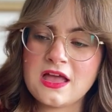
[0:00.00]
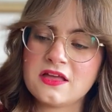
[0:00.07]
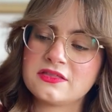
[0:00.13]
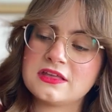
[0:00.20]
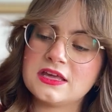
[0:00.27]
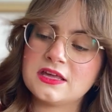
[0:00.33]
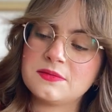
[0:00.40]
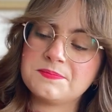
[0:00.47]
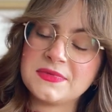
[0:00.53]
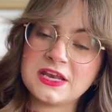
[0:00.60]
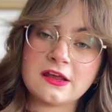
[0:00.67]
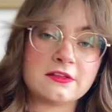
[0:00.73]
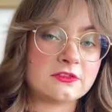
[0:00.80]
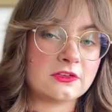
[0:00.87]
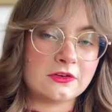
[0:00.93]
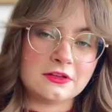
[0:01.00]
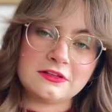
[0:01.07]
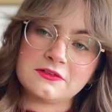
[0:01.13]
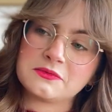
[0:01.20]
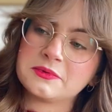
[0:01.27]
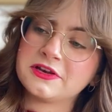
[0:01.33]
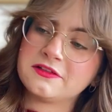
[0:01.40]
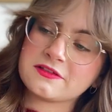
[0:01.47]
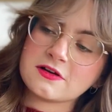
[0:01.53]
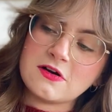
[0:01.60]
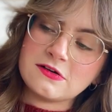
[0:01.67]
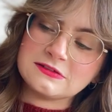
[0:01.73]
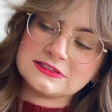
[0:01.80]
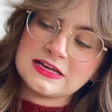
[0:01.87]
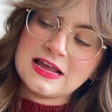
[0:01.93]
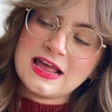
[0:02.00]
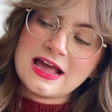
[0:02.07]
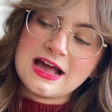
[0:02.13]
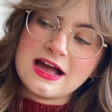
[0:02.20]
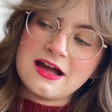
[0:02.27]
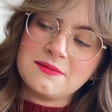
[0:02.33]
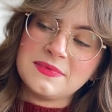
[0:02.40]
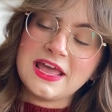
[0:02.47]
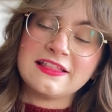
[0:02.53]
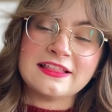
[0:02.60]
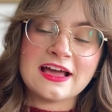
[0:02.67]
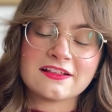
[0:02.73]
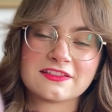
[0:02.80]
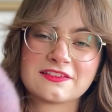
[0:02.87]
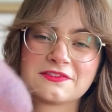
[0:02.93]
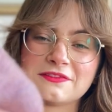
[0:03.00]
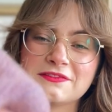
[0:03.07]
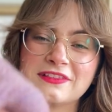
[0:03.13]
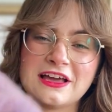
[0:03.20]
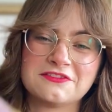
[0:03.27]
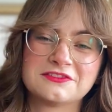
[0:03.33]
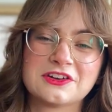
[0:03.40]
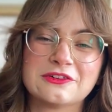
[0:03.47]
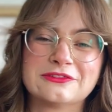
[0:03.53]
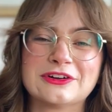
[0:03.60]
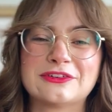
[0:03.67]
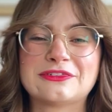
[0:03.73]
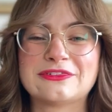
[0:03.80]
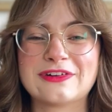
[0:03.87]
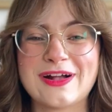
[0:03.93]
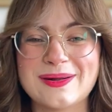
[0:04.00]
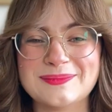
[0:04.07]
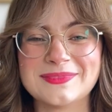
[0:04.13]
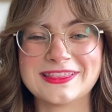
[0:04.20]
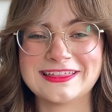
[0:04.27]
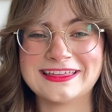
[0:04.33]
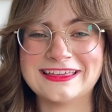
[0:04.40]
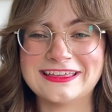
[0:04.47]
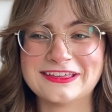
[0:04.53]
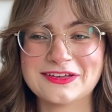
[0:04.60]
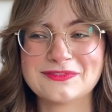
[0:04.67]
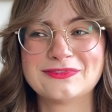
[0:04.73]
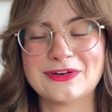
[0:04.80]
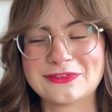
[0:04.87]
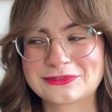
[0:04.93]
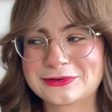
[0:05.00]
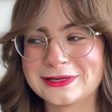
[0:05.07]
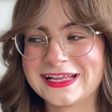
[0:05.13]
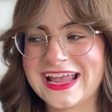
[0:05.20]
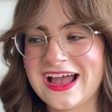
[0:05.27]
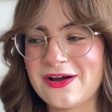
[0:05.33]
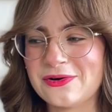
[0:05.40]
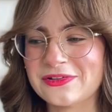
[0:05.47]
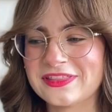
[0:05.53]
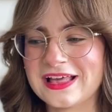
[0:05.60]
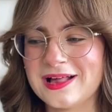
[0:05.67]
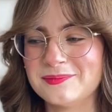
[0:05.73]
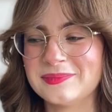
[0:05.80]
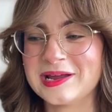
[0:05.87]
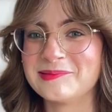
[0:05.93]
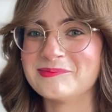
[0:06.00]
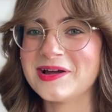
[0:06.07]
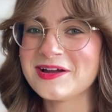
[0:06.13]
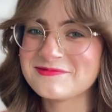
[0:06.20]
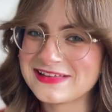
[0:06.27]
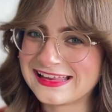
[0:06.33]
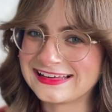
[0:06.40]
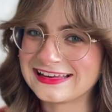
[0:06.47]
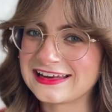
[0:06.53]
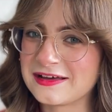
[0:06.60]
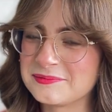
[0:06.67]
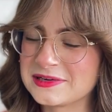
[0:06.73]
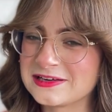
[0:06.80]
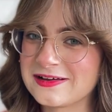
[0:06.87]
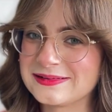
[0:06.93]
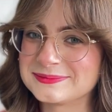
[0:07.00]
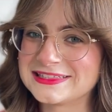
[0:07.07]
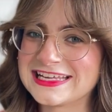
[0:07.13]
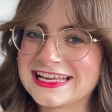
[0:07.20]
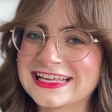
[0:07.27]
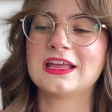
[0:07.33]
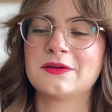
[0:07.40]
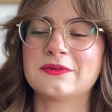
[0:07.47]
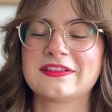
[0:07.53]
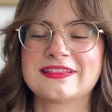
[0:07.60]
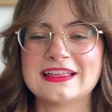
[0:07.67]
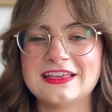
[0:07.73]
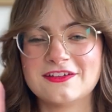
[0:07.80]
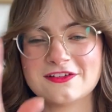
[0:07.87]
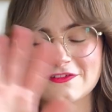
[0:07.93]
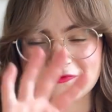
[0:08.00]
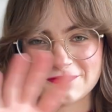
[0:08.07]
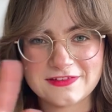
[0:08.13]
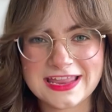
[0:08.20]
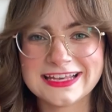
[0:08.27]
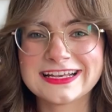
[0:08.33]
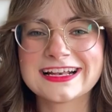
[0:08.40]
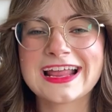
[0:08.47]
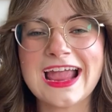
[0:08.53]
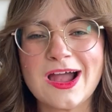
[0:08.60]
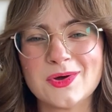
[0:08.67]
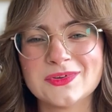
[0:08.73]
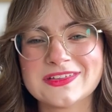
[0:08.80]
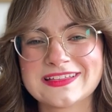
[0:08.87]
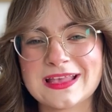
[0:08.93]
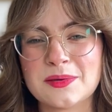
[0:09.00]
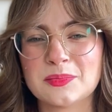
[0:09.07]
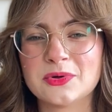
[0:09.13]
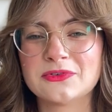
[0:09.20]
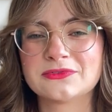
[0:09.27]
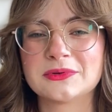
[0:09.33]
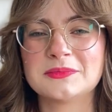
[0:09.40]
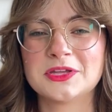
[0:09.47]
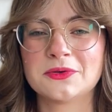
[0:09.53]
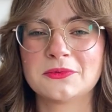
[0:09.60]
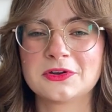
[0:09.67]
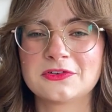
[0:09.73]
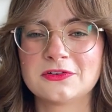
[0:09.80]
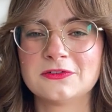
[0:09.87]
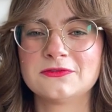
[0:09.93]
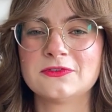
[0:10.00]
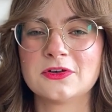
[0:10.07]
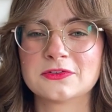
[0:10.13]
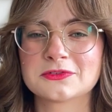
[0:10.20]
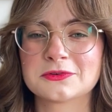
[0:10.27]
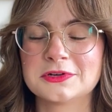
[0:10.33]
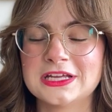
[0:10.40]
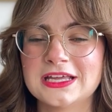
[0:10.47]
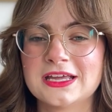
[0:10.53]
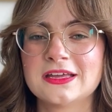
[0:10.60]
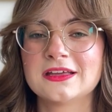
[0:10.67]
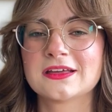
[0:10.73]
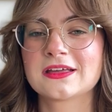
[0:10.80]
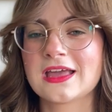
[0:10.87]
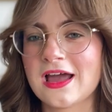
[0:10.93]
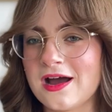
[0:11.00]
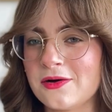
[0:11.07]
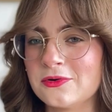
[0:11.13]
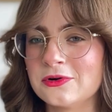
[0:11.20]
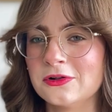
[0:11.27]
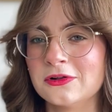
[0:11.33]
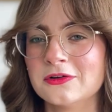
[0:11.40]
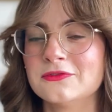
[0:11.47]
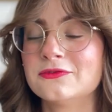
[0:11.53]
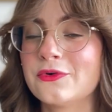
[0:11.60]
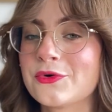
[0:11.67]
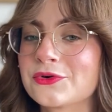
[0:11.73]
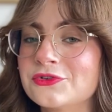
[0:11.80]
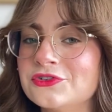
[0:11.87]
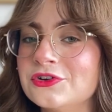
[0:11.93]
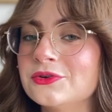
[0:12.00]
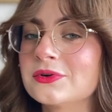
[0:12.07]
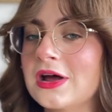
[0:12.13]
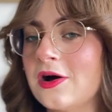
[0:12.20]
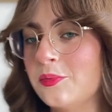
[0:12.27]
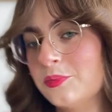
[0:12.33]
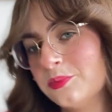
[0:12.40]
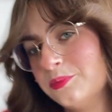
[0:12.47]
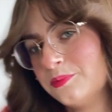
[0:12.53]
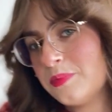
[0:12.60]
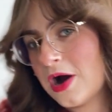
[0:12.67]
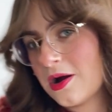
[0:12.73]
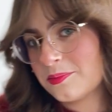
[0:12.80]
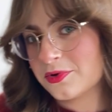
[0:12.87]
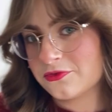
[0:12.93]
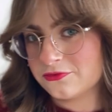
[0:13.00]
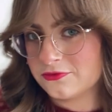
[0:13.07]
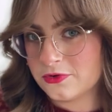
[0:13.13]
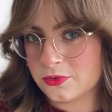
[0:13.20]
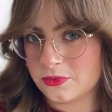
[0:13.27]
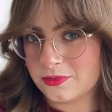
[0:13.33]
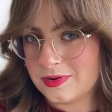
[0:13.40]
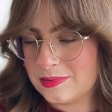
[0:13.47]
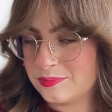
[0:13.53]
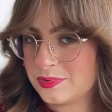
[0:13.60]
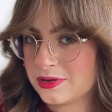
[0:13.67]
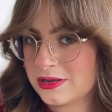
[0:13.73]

The Midnight Sol is what it's called. And that's leftover from the False Creek cowl that my mom ended up adopting. It was the faded cowl sample from the original False Creek cowl photo shoot. I'll pop a photo up